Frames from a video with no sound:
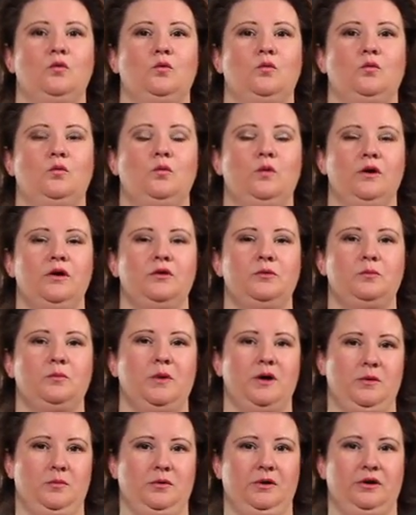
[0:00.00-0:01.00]
with
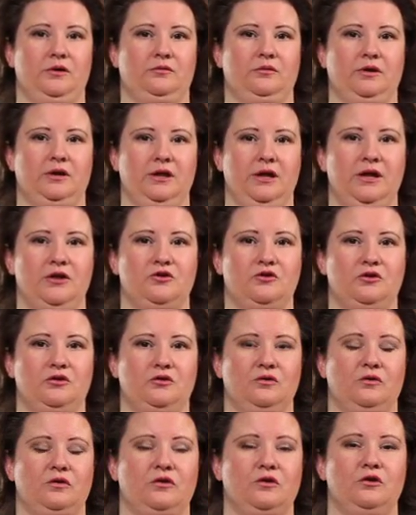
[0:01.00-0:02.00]
public
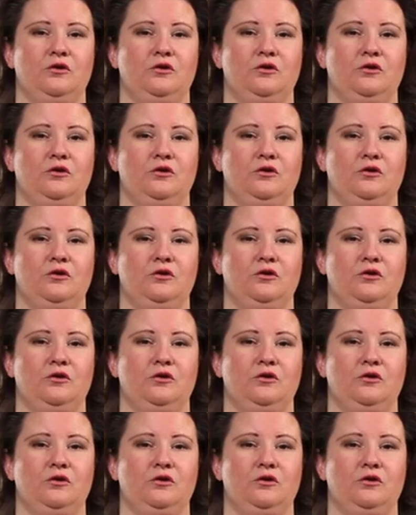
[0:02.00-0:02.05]
relations,